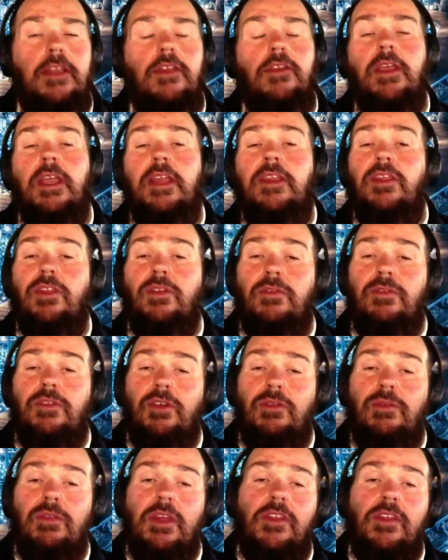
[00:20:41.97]
You can
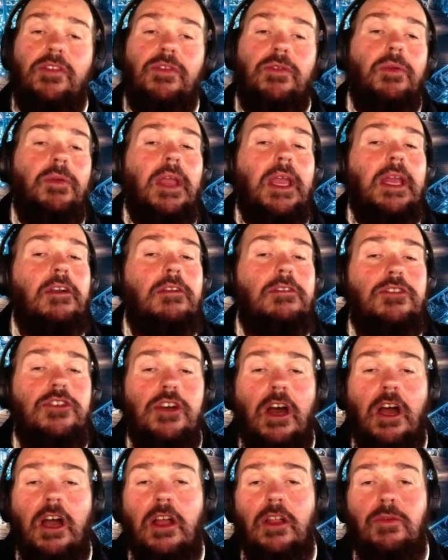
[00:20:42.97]
do this through inner
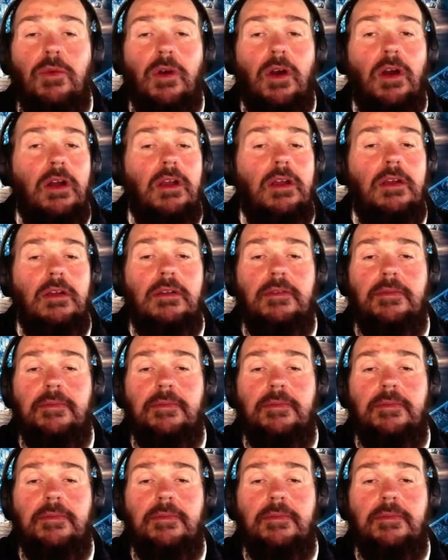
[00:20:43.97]
child work.